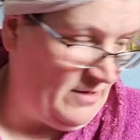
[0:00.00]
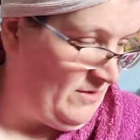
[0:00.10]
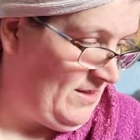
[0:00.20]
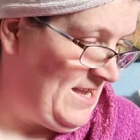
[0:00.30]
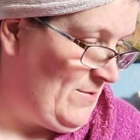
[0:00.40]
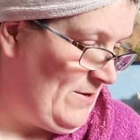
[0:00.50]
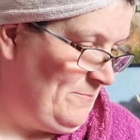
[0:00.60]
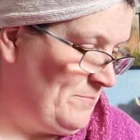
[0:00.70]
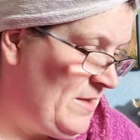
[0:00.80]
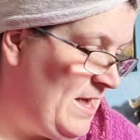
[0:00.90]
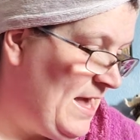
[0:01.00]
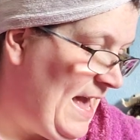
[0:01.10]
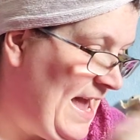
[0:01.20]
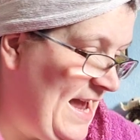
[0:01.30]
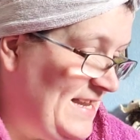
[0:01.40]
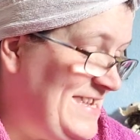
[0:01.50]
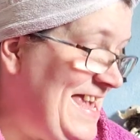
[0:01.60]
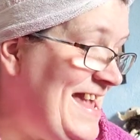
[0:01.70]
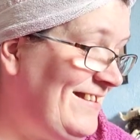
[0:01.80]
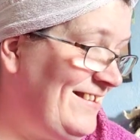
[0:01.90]
So there you are. And
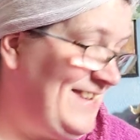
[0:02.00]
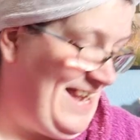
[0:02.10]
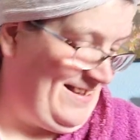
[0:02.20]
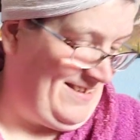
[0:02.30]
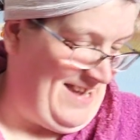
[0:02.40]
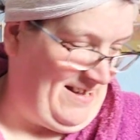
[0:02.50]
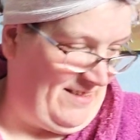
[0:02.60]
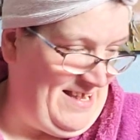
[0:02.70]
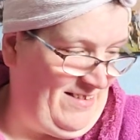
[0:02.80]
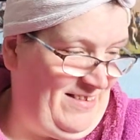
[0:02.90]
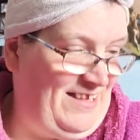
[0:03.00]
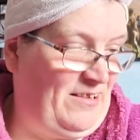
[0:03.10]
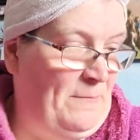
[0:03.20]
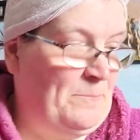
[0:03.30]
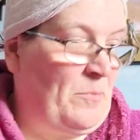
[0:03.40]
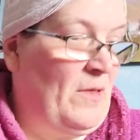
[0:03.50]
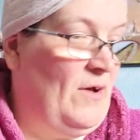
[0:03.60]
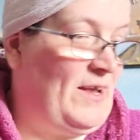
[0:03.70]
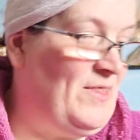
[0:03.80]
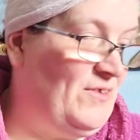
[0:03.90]
yes, this is,
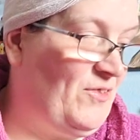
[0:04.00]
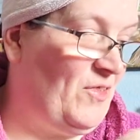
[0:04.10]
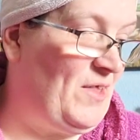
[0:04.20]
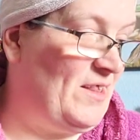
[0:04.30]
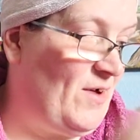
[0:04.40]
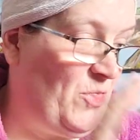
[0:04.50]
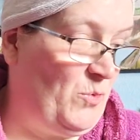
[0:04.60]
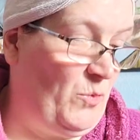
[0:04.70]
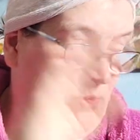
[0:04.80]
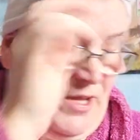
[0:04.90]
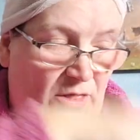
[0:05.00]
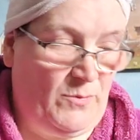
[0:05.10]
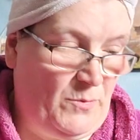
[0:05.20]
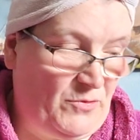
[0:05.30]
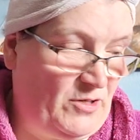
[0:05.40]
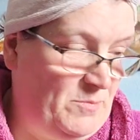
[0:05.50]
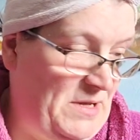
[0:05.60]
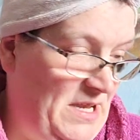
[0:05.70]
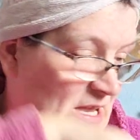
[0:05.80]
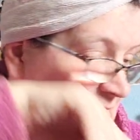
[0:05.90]
okay, this is the thing that I thought the other one was going to be.